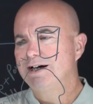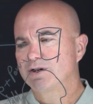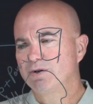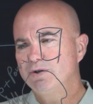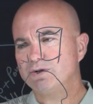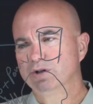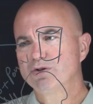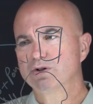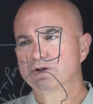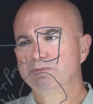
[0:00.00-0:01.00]
So
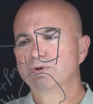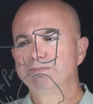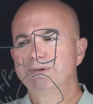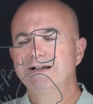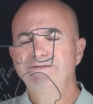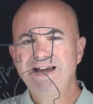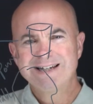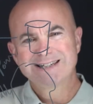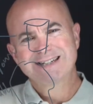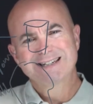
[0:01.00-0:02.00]
those are some real big
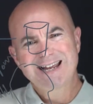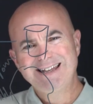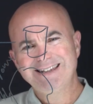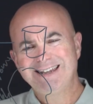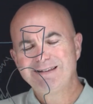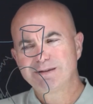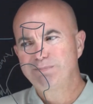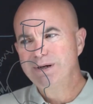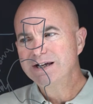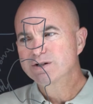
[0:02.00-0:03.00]
advantages. And then the
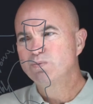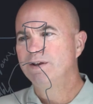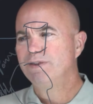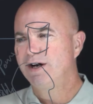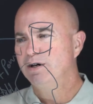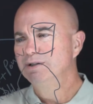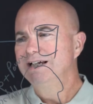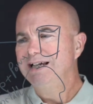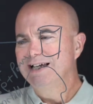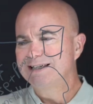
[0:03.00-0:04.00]
biggest one, though,
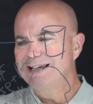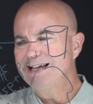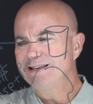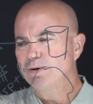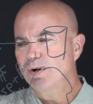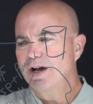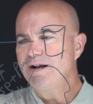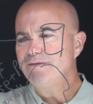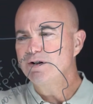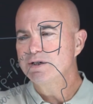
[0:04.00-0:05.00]
is, again, the
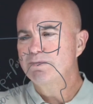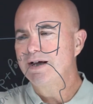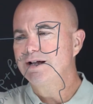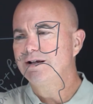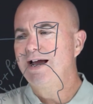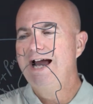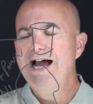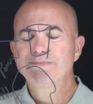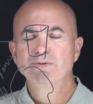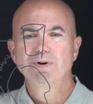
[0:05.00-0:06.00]
recovery is probably going to
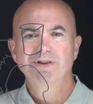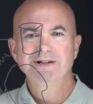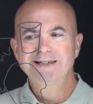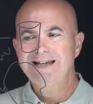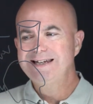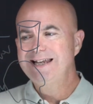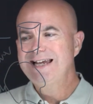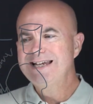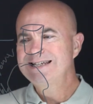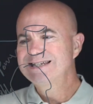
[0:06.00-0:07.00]
happen within 10
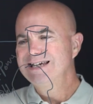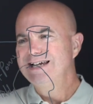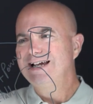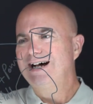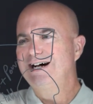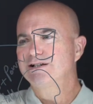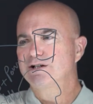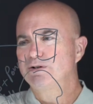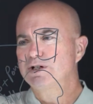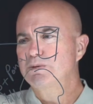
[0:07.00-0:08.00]
days.
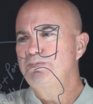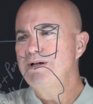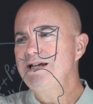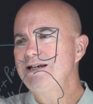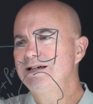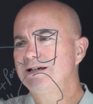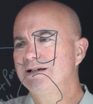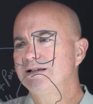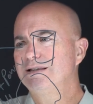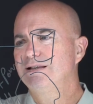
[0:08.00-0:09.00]
So the speed
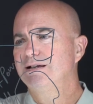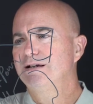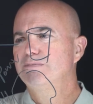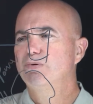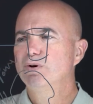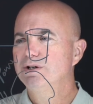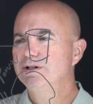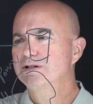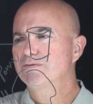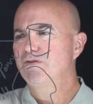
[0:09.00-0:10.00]

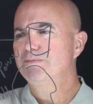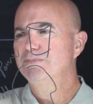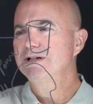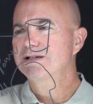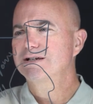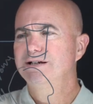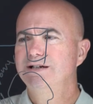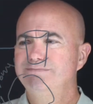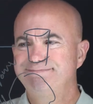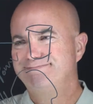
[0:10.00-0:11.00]
importance from disk,
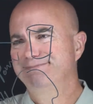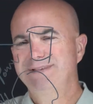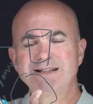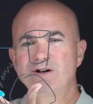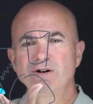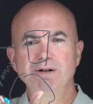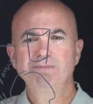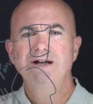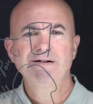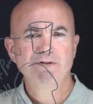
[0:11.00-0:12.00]
that's all going to
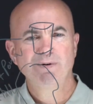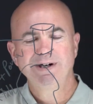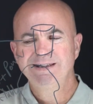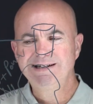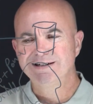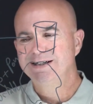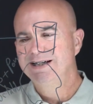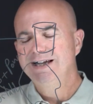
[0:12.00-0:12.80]
be covered right there.